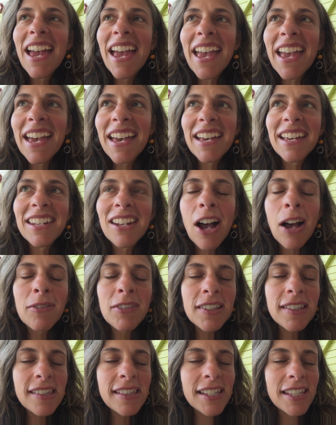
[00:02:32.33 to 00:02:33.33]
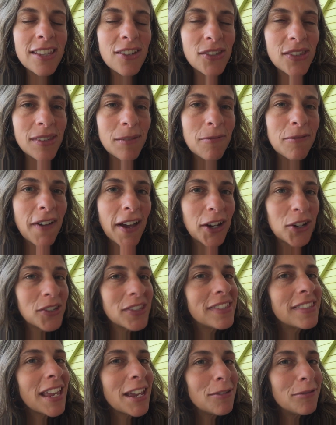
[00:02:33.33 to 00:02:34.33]
And obviously there's some fire
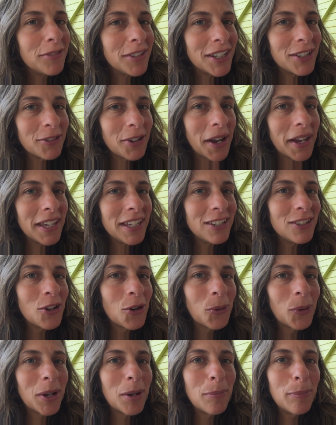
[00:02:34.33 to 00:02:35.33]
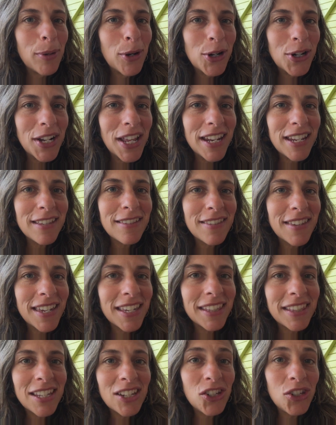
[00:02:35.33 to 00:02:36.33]
safety, right? You don't want to burn
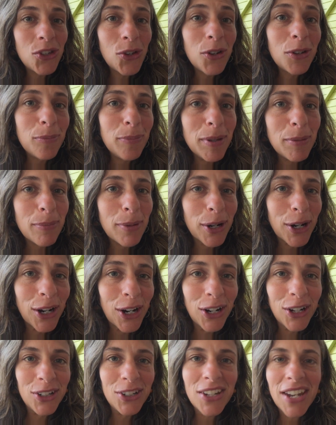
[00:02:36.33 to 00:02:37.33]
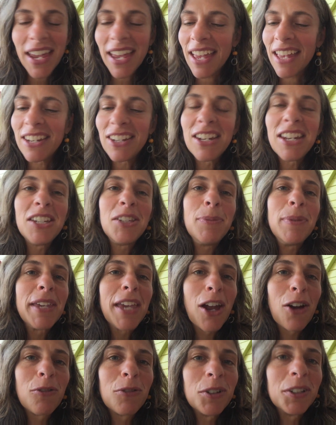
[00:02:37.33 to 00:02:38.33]
anything that shouldn't be burned, and you need to be
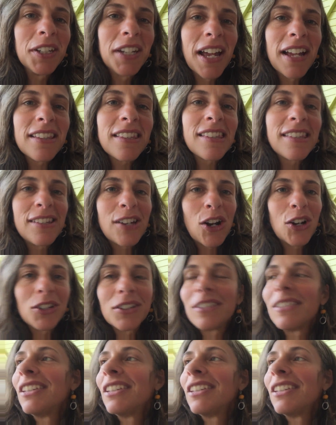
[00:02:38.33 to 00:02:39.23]
careful to not start,